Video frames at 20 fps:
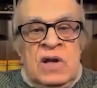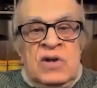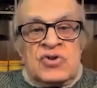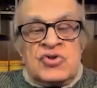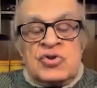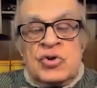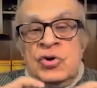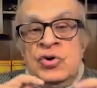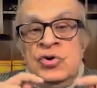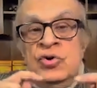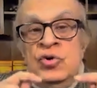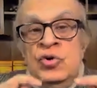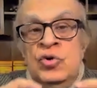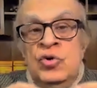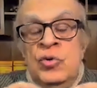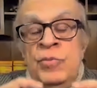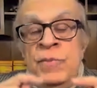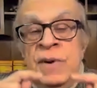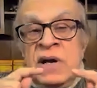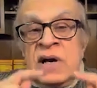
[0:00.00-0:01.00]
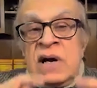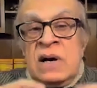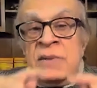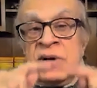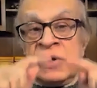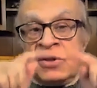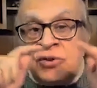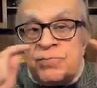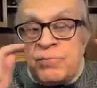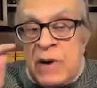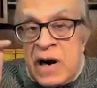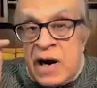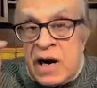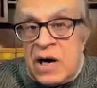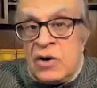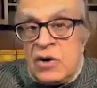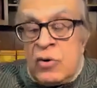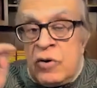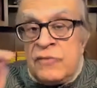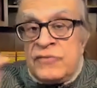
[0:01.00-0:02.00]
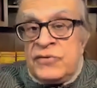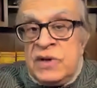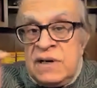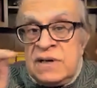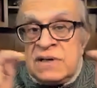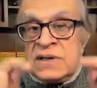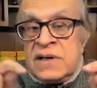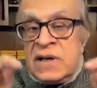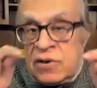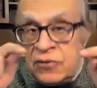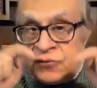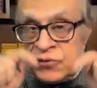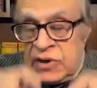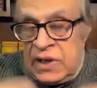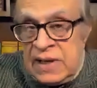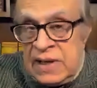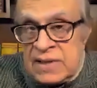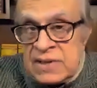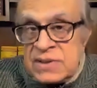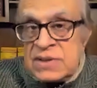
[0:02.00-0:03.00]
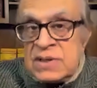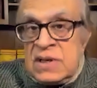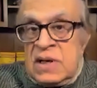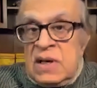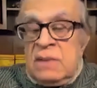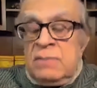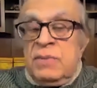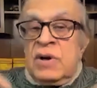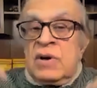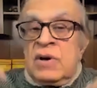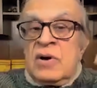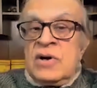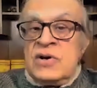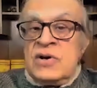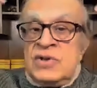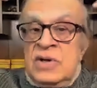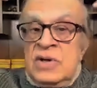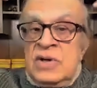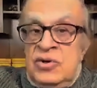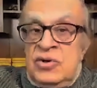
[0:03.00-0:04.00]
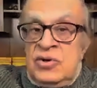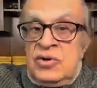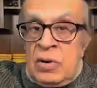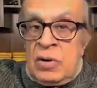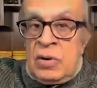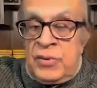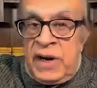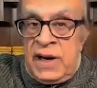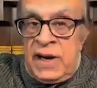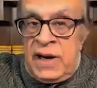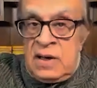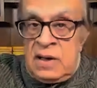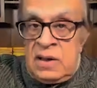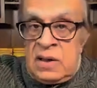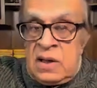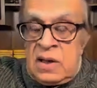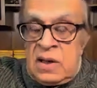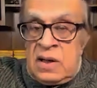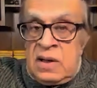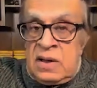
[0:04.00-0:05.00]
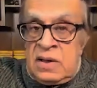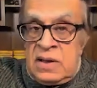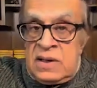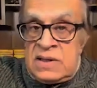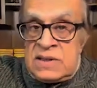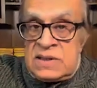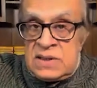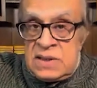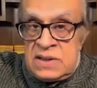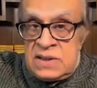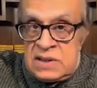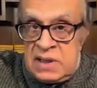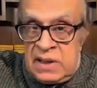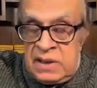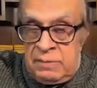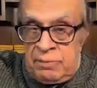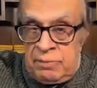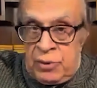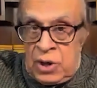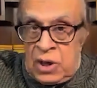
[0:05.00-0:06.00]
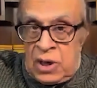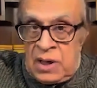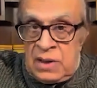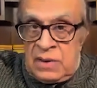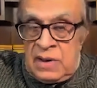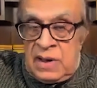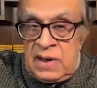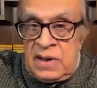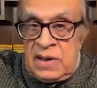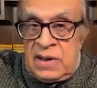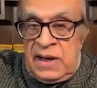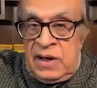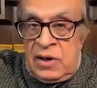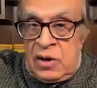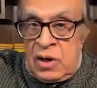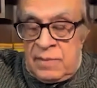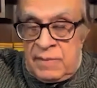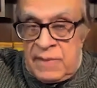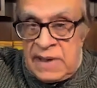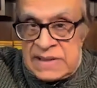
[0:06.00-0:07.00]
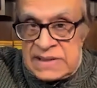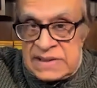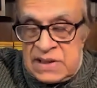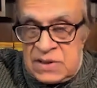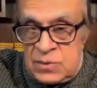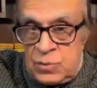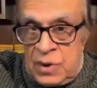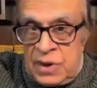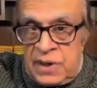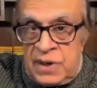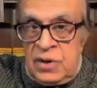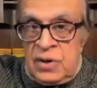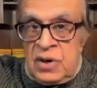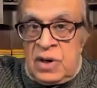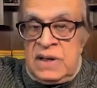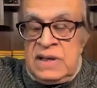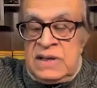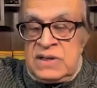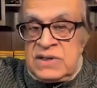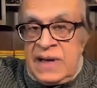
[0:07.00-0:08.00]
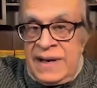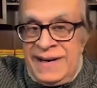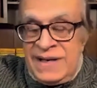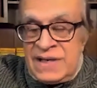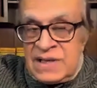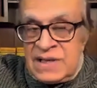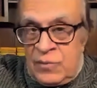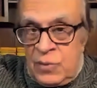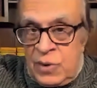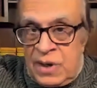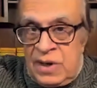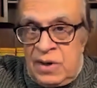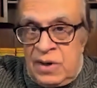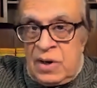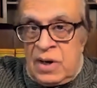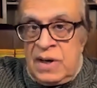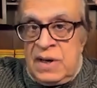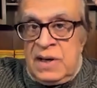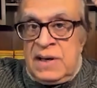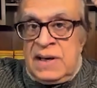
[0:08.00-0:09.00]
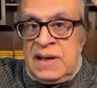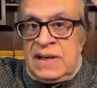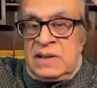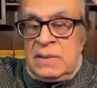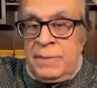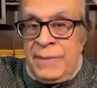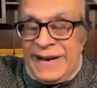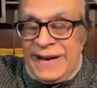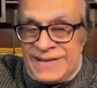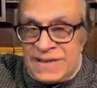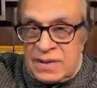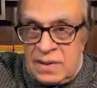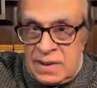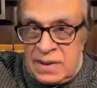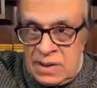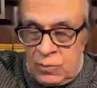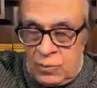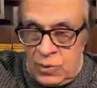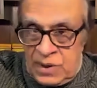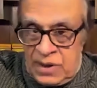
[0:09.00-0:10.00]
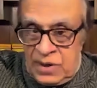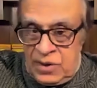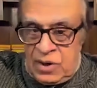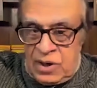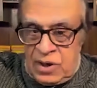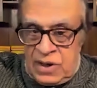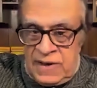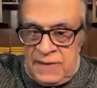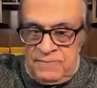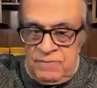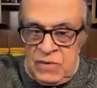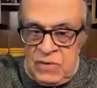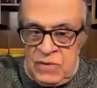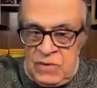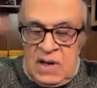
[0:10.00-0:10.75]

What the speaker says: So you become a part of the Internet of Things, because in your brain is an implant, and Elon Musk is working on it, Chinese are working on it, and the Pentagon are working on it.